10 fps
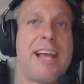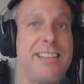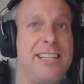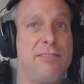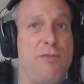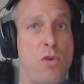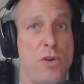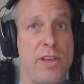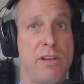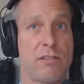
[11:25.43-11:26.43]
at least 4
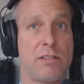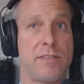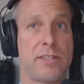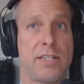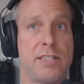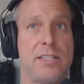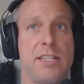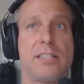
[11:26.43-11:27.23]
years of existence